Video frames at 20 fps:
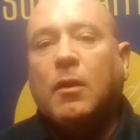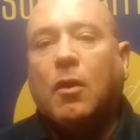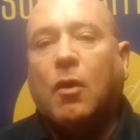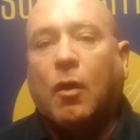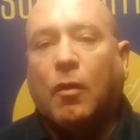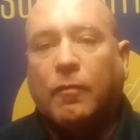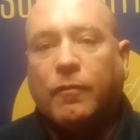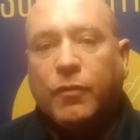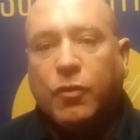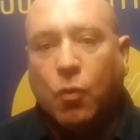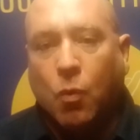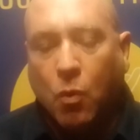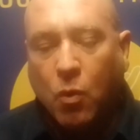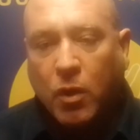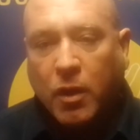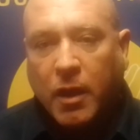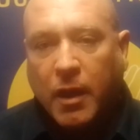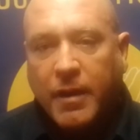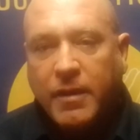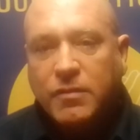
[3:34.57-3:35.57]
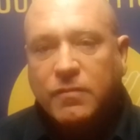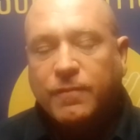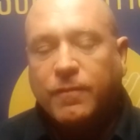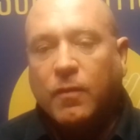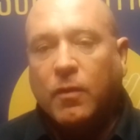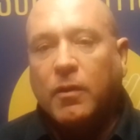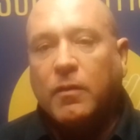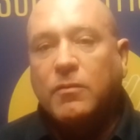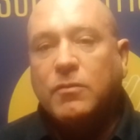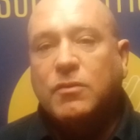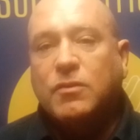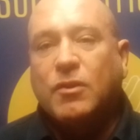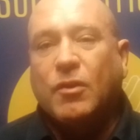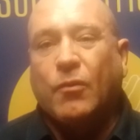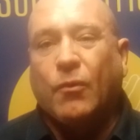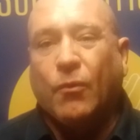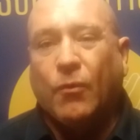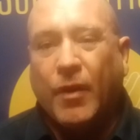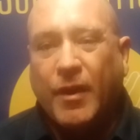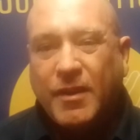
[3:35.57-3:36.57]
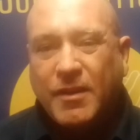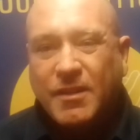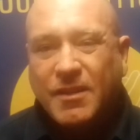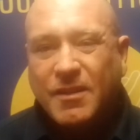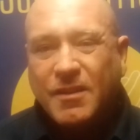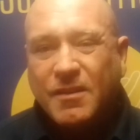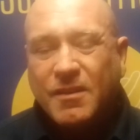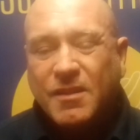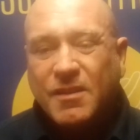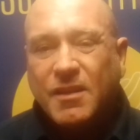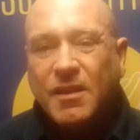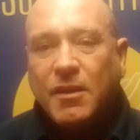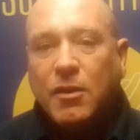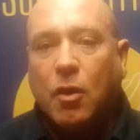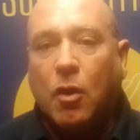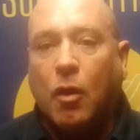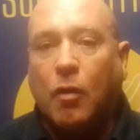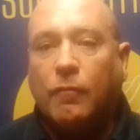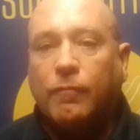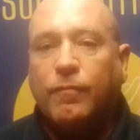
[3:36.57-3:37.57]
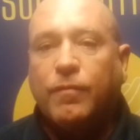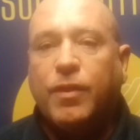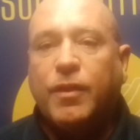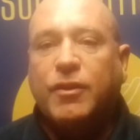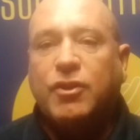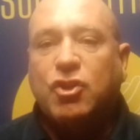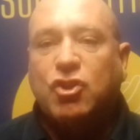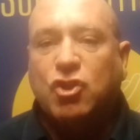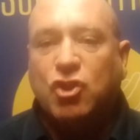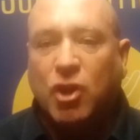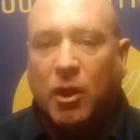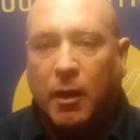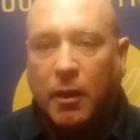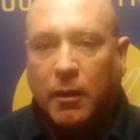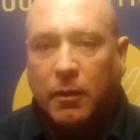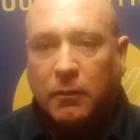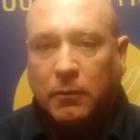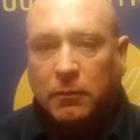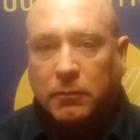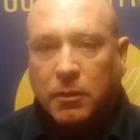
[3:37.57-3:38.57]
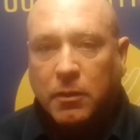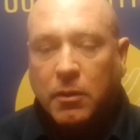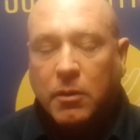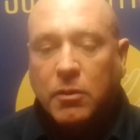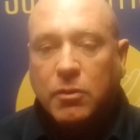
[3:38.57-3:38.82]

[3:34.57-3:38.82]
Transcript: of your case follows the residency of the child.